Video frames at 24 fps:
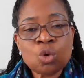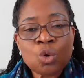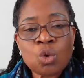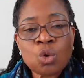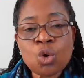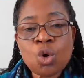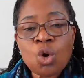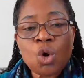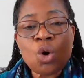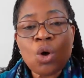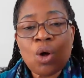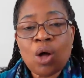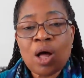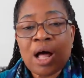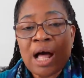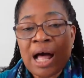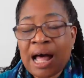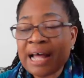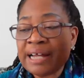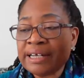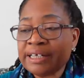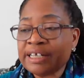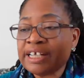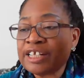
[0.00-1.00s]
Who
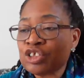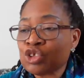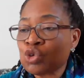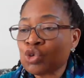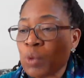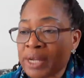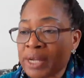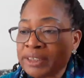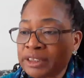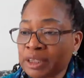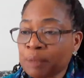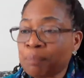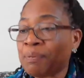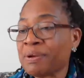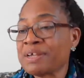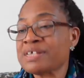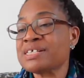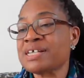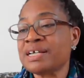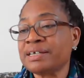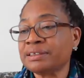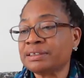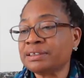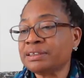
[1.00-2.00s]
are the
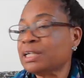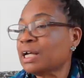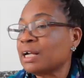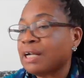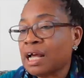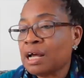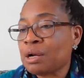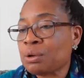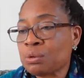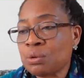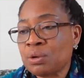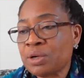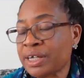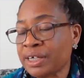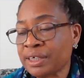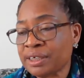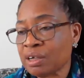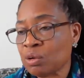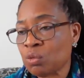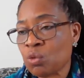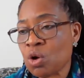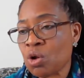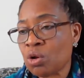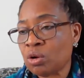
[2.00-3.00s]
20% that are ruling
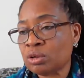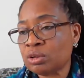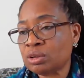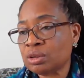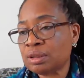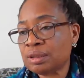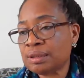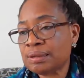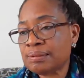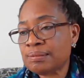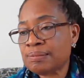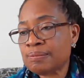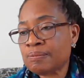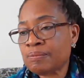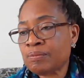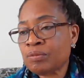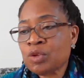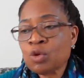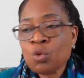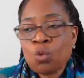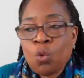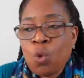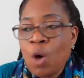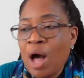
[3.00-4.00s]
the world?
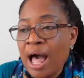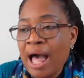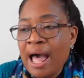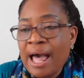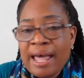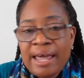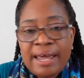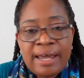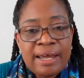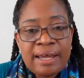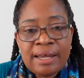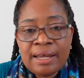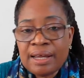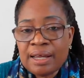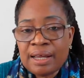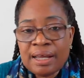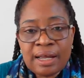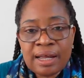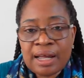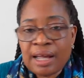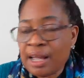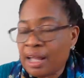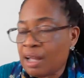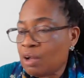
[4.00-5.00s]
Why
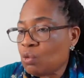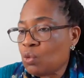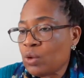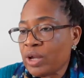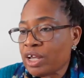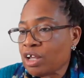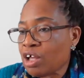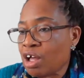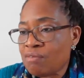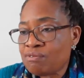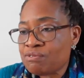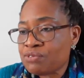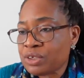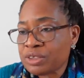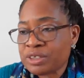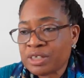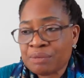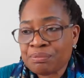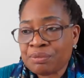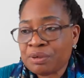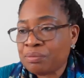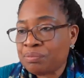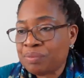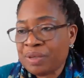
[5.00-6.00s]
are we
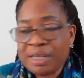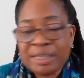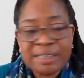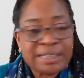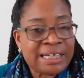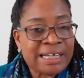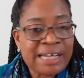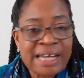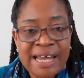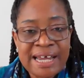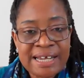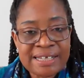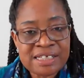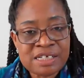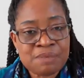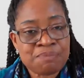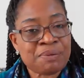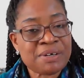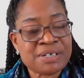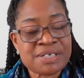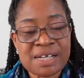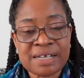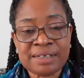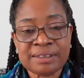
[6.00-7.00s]
comfortable being the
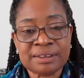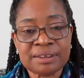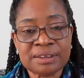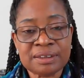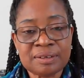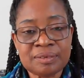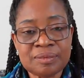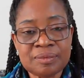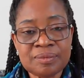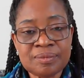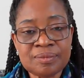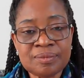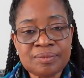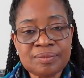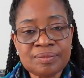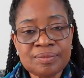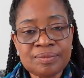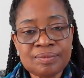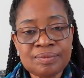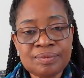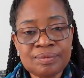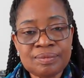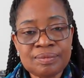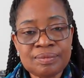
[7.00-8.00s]
80%?
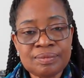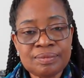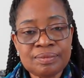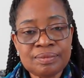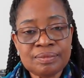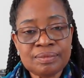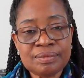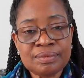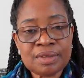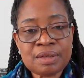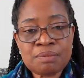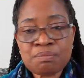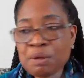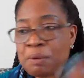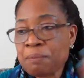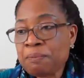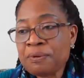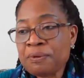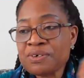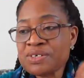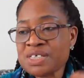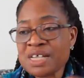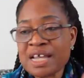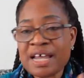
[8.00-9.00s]

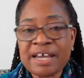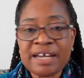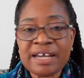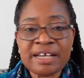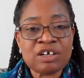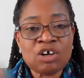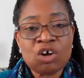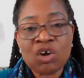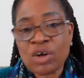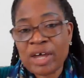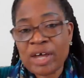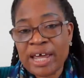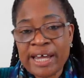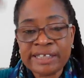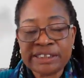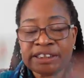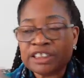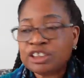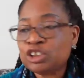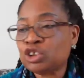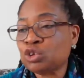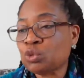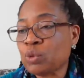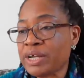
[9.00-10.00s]
People say, oh,
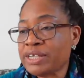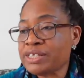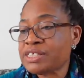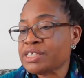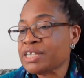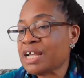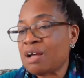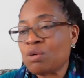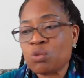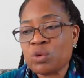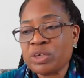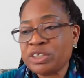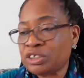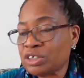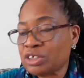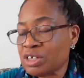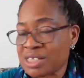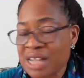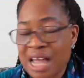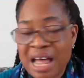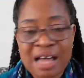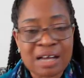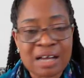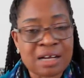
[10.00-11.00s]
80-20, and we
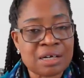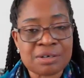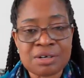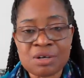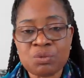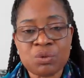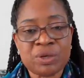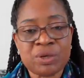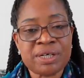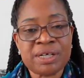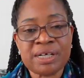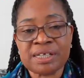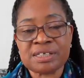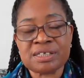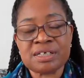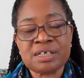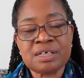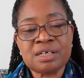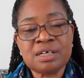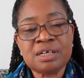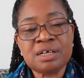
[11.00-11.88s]
just agree with it.